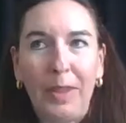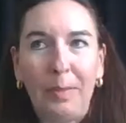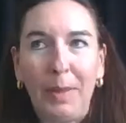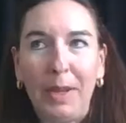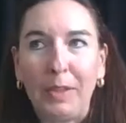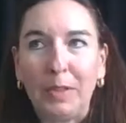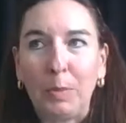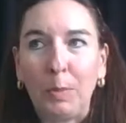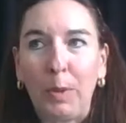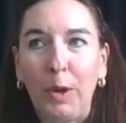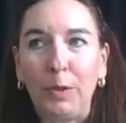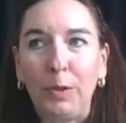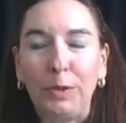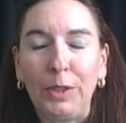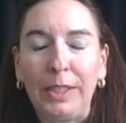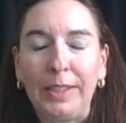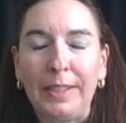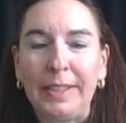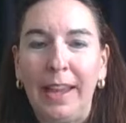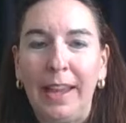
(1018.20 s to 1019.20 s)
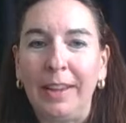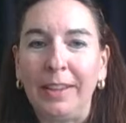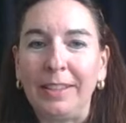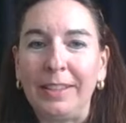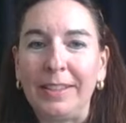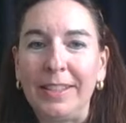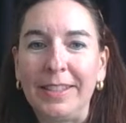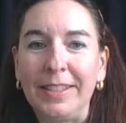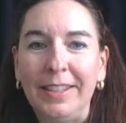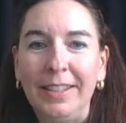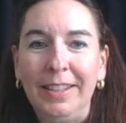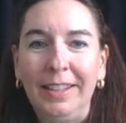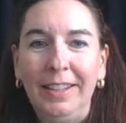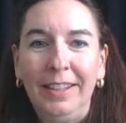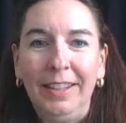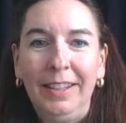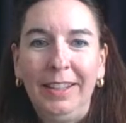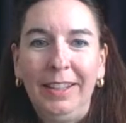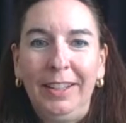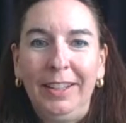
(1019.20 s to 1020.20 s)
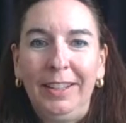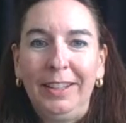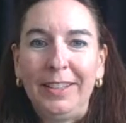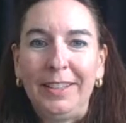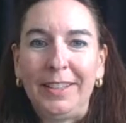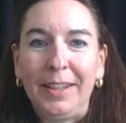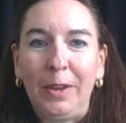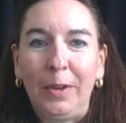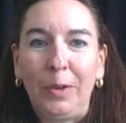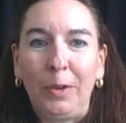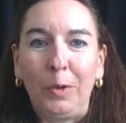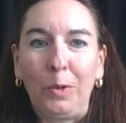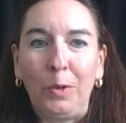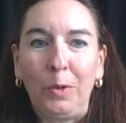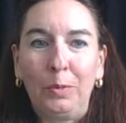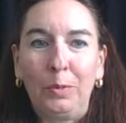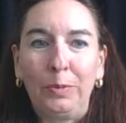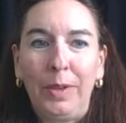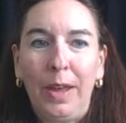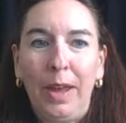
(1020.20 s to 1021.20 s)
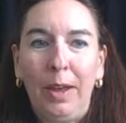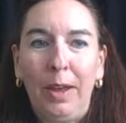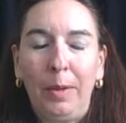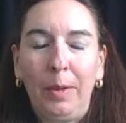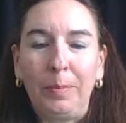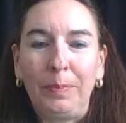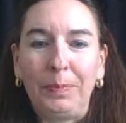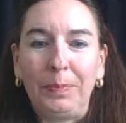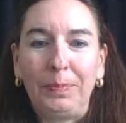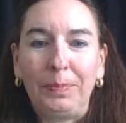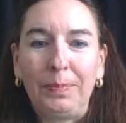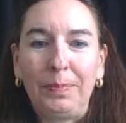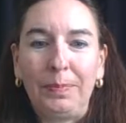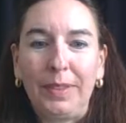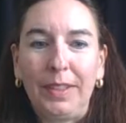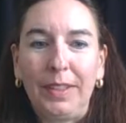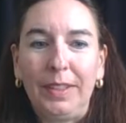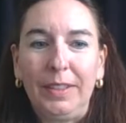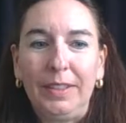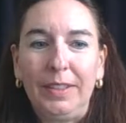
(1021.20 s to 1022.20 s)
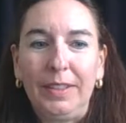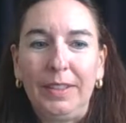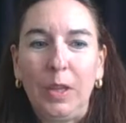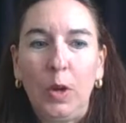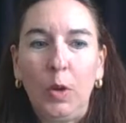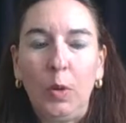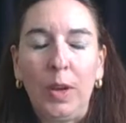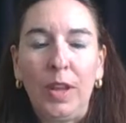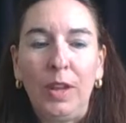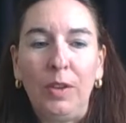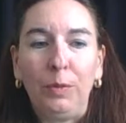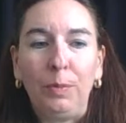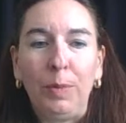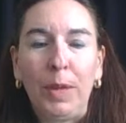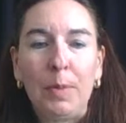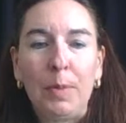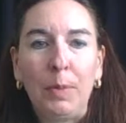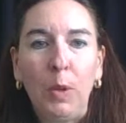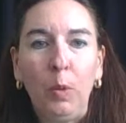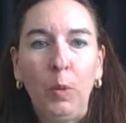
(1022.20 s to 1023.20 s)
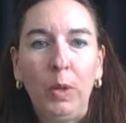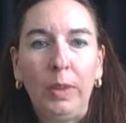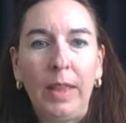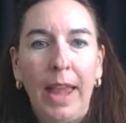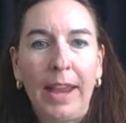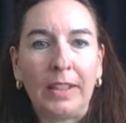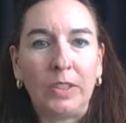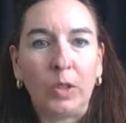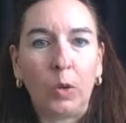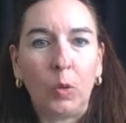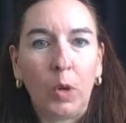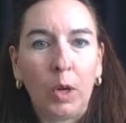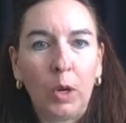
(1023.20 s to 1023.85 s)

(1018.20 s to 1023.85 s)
that makes perfect sense. So, so if people would like to